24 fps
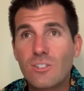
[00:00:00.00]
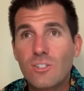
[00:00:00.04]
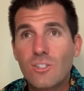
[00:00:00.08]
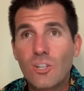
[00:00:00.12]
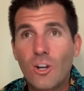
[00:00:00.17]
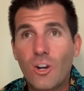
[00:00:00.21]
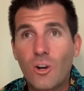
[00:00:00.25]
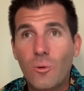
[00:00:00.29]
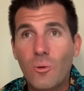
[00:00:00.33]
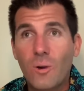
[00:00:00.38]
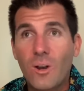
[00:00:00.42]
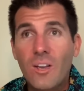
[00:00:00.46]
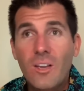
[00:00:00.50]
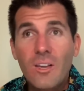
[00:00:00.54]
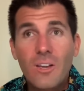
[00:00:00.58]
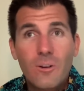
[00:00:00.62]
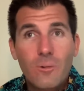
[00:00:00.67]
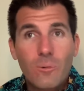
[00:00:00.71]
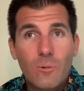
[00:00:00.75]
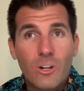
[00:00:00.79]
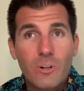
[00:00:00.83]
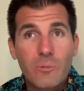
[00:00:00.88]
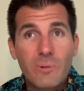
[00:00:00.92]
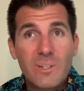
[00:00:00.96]
So
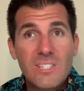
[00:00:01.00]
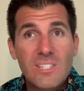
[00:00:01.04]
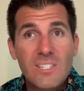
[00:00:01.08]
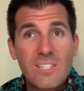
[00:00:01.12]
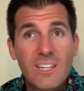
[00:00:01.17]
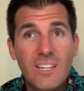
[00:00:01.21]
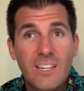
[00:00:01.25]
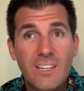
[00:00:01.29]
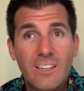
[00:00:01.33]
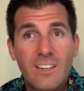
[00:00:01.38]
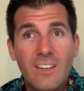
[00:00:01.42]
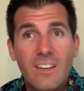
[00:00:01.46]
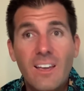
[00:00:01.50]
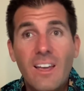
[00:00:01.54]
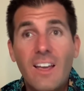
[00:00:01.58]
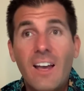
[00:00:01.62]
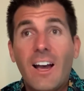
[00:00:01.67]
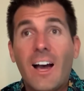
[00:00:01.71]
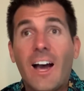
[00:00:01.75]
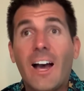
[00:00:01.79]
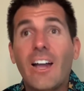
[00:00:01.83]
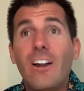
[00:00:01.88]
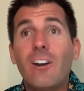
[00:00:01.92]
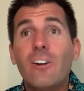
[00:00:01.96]
what are we seeing?
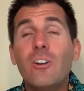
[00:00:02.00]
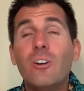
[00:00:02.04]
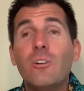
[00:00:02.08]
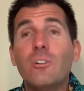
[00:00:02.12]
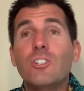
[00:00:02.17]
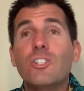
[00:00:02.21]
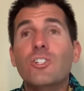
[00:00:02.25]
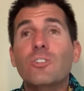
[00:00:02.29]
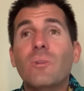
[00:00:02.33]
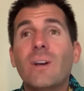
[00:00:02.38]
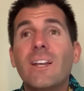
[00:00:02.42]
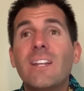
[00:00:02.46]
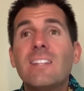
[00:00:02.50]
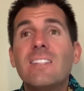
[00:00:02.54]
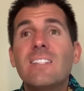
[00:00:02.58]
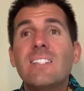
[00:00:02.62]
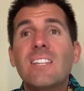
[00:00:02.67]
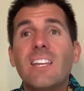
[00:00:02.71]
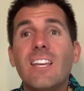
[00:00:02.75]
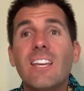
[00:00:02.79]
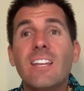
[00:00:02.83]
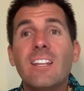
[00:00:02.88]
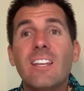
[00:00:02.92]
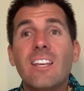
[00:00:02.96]
I don't know, trends
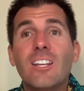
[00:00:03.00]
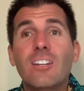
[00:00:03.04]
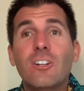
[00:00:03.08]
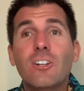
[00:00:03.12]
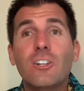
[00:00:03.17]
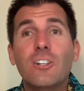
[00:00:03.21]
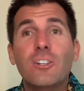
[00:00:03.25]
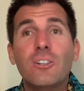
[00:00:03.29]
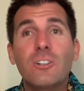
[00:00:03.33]
in